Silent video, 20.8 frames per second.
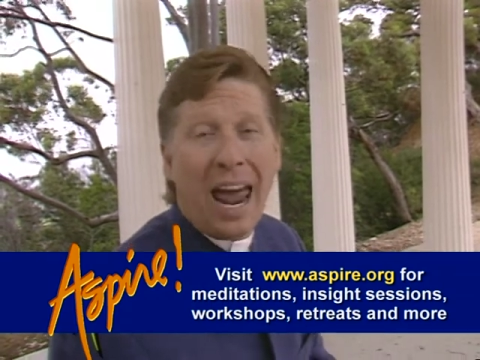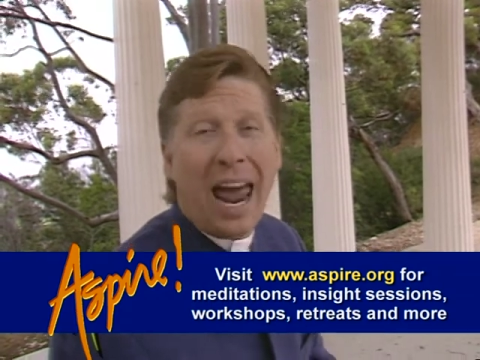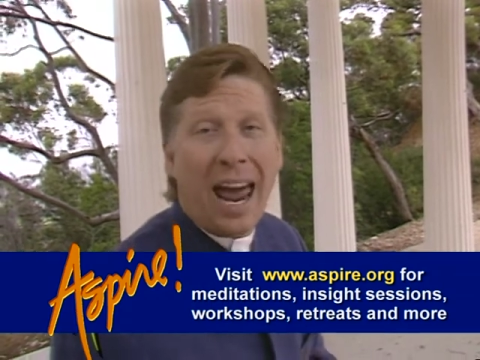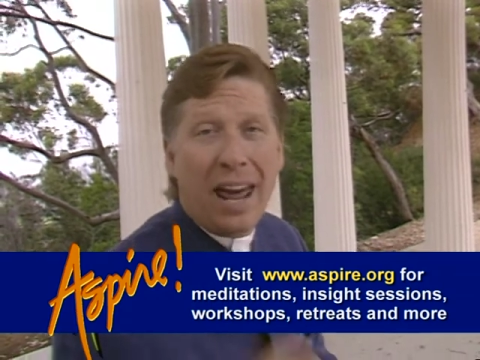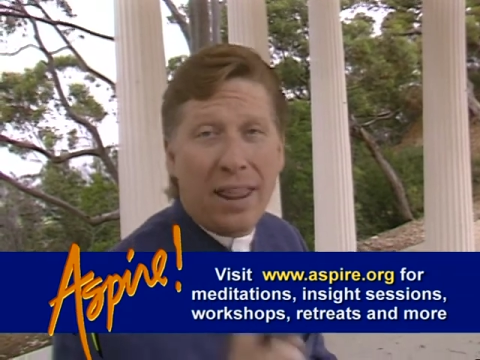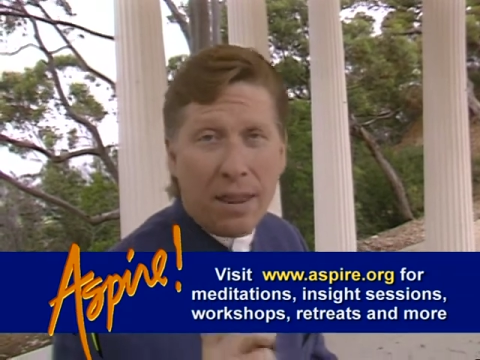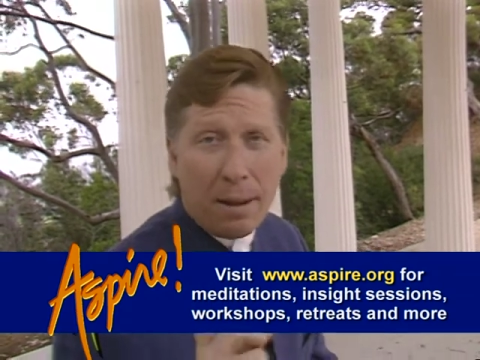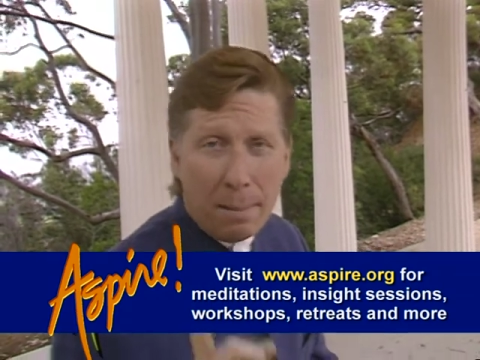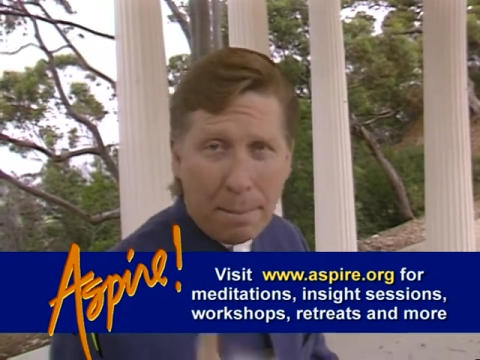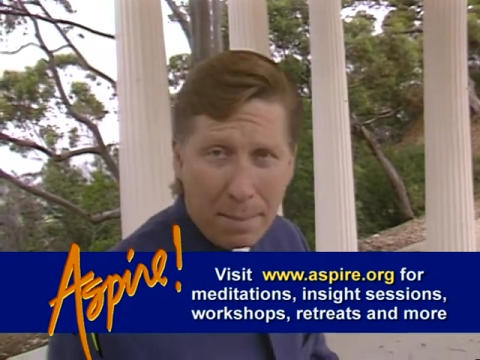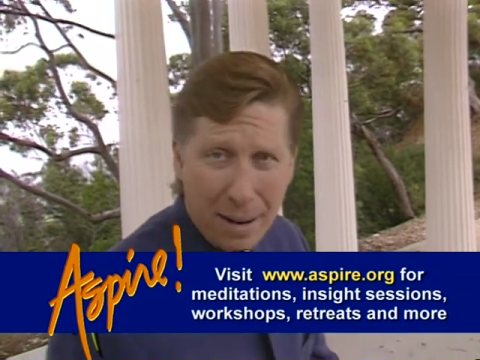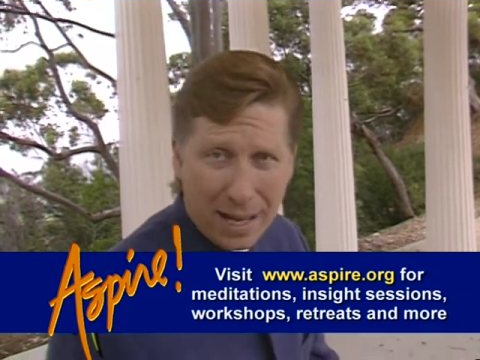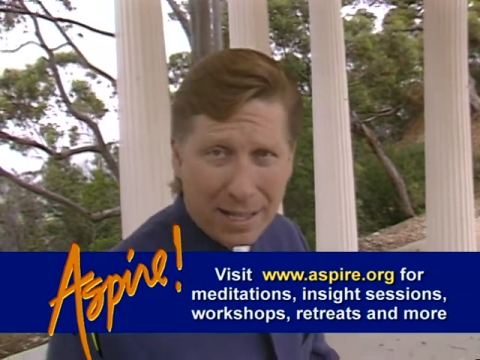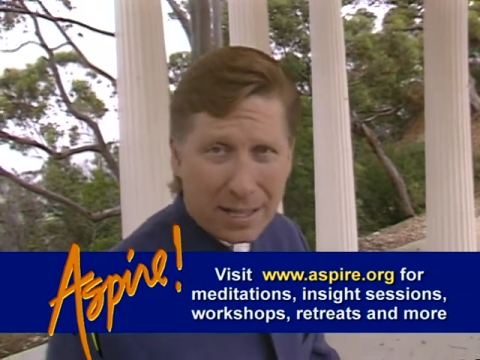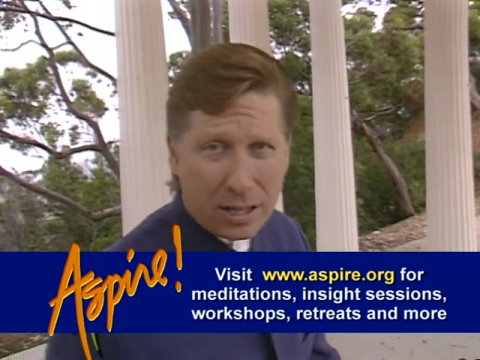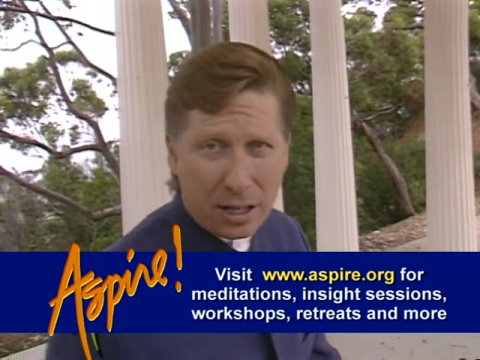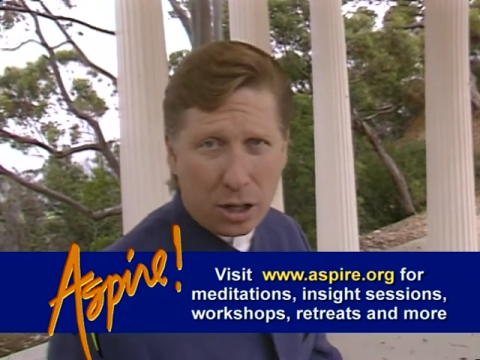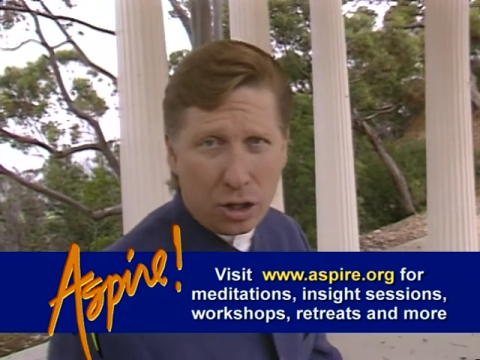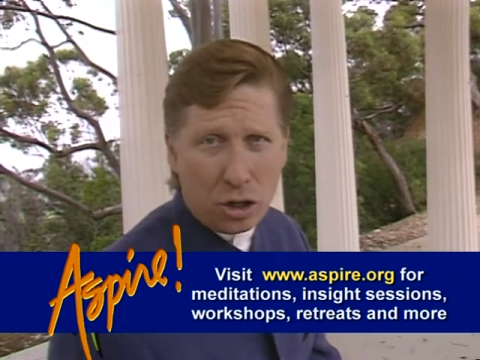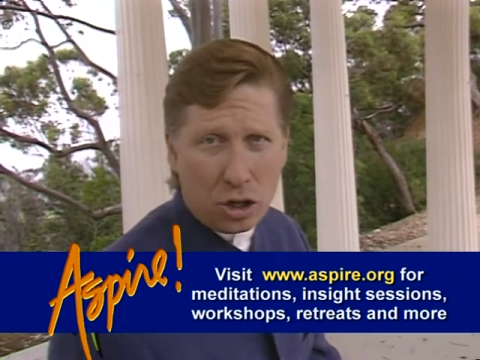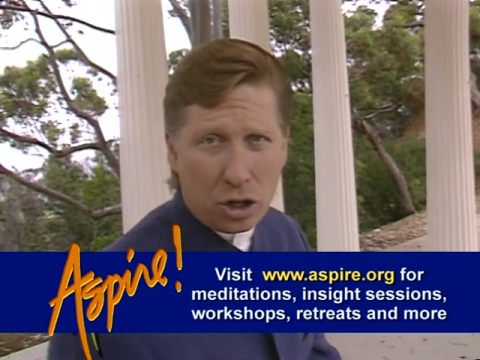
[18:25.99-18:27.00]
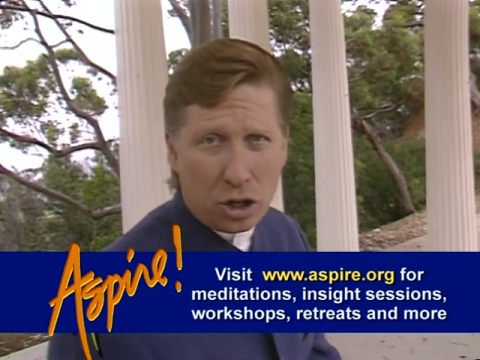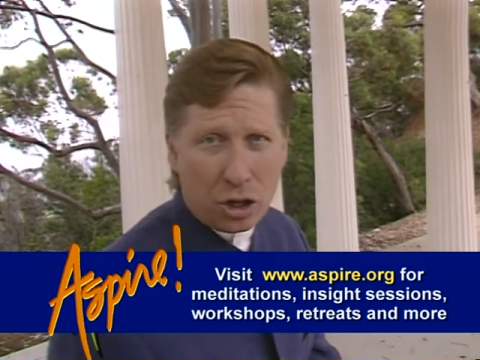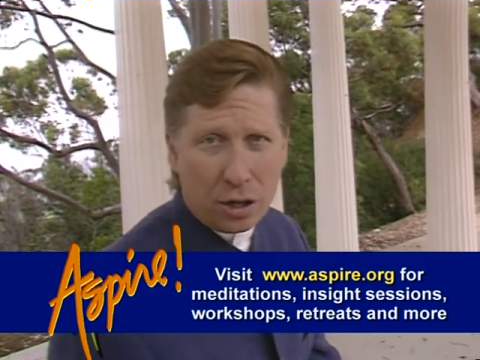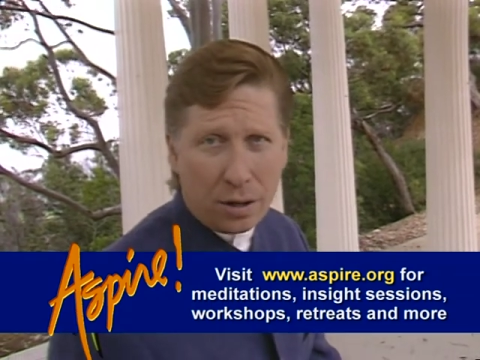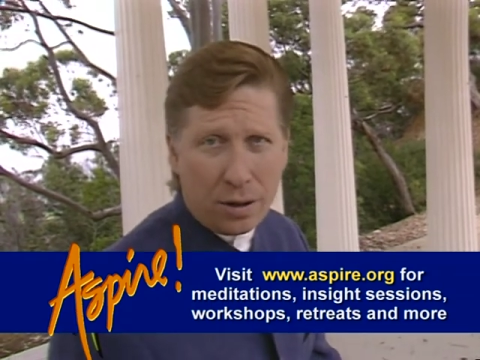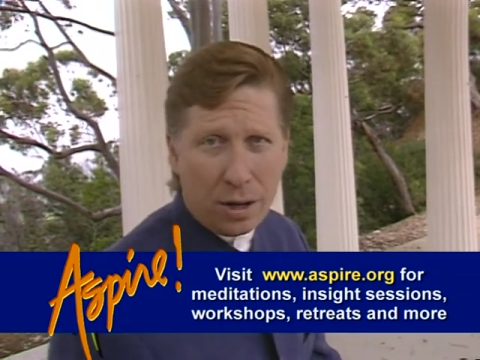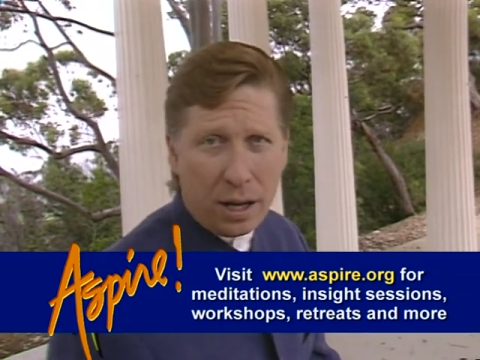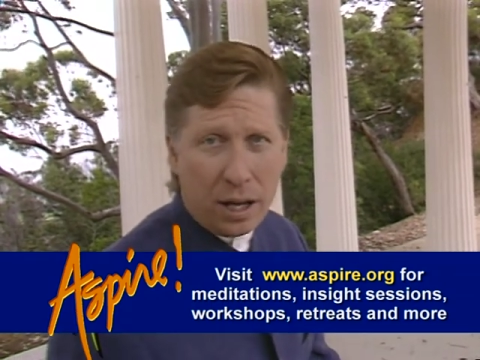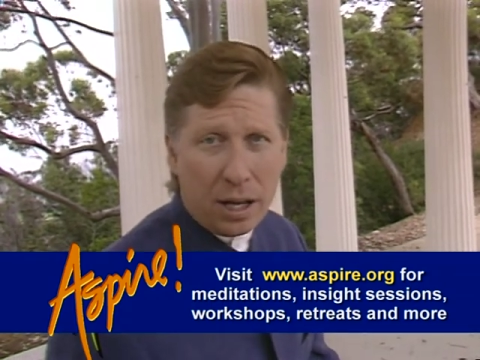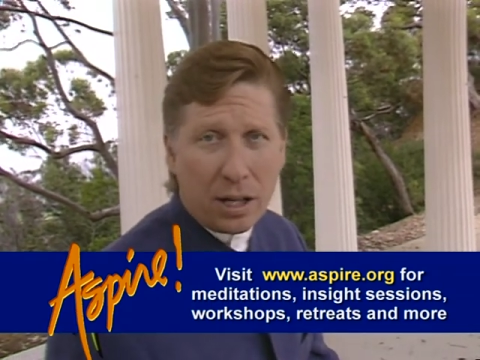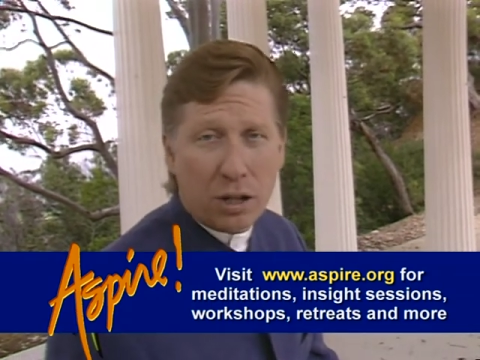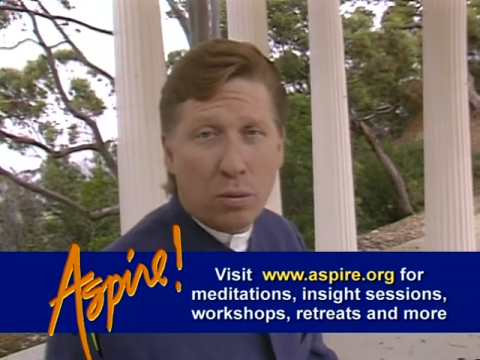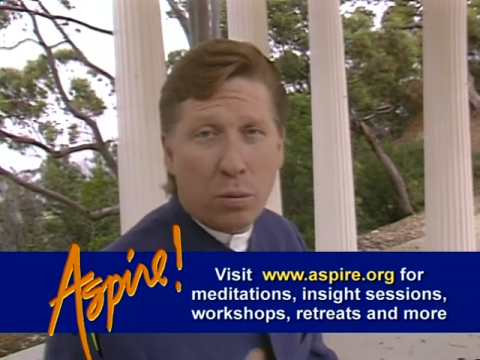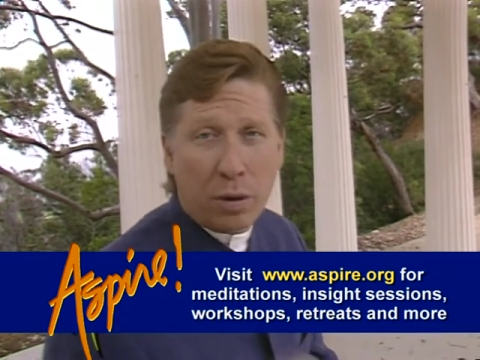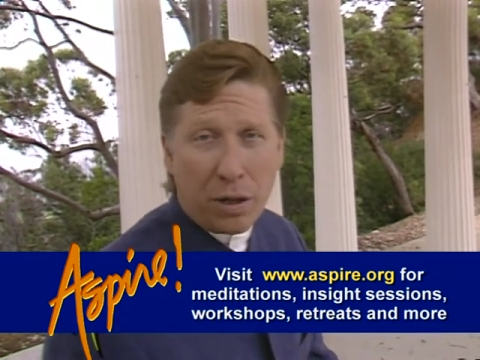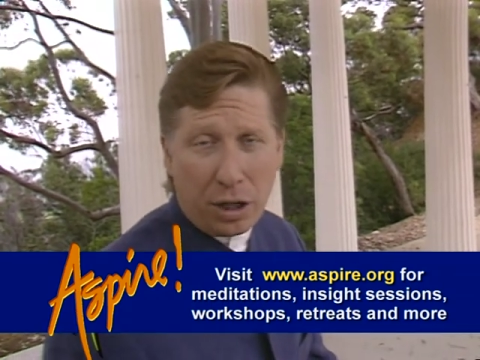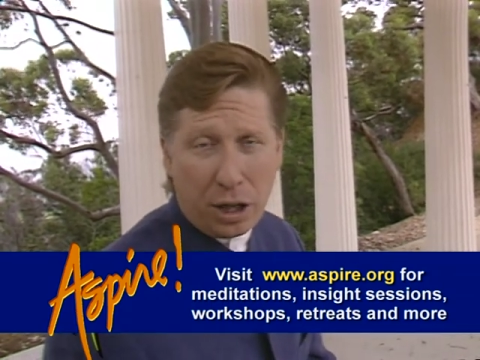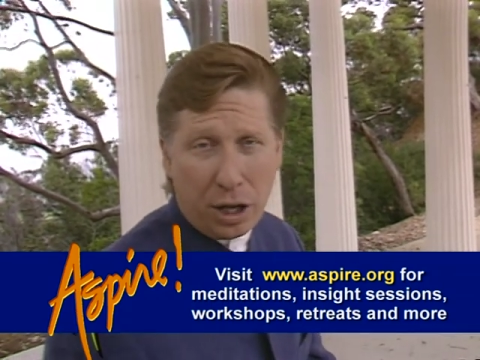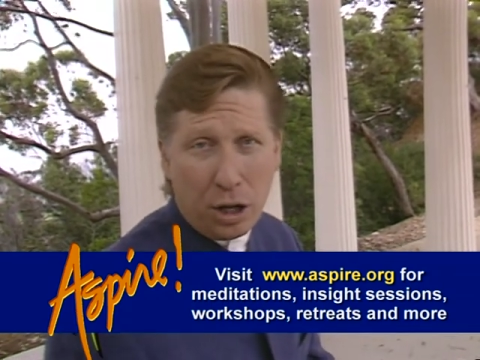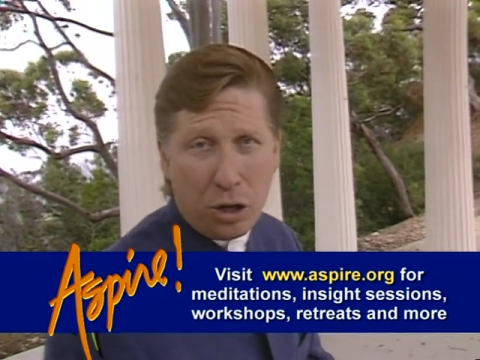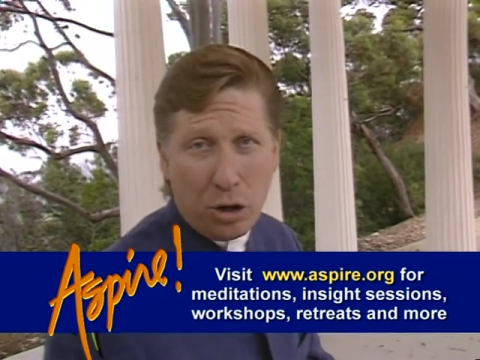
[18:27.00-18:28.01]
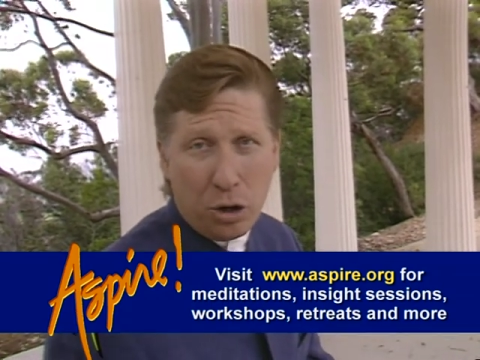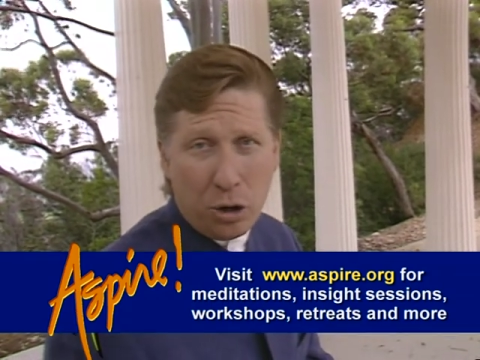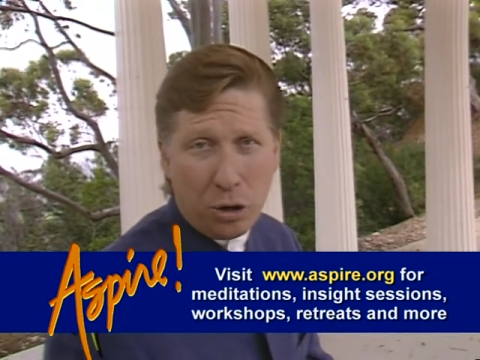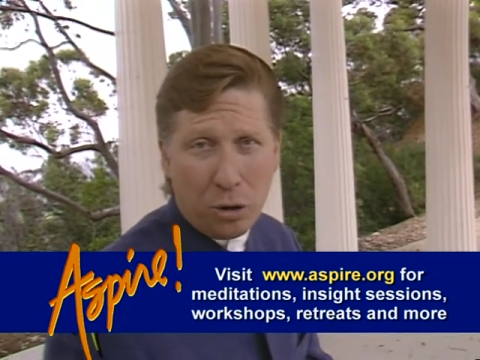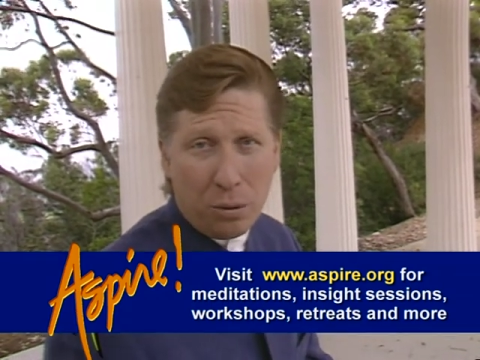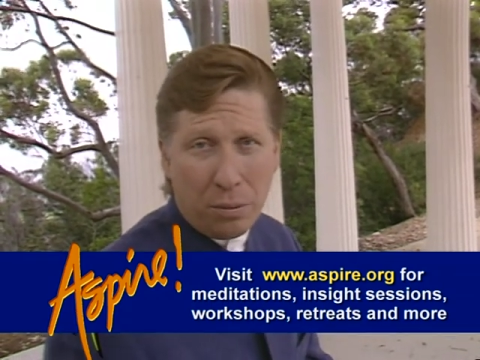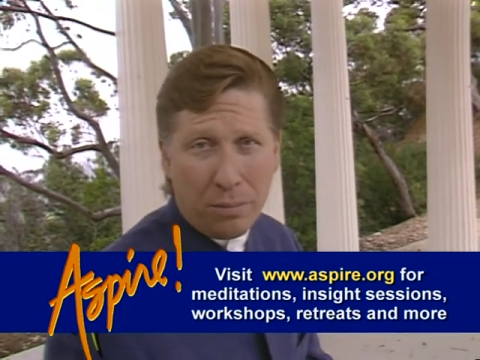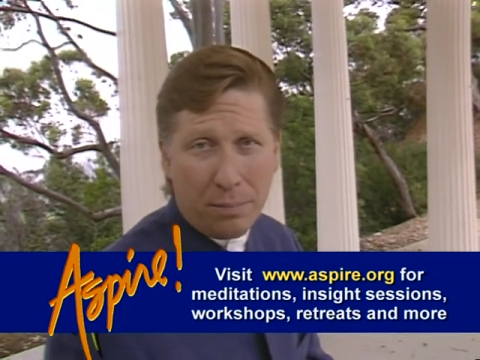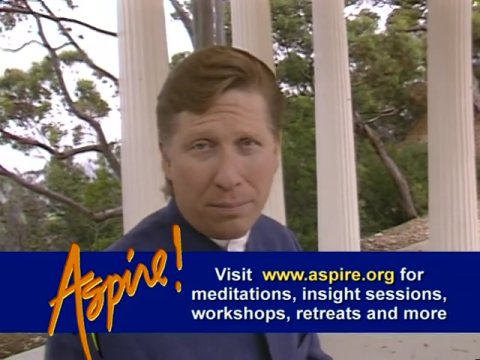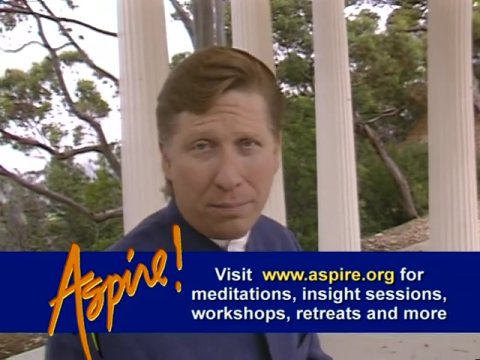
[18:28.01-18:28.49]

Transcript: and the message is within you.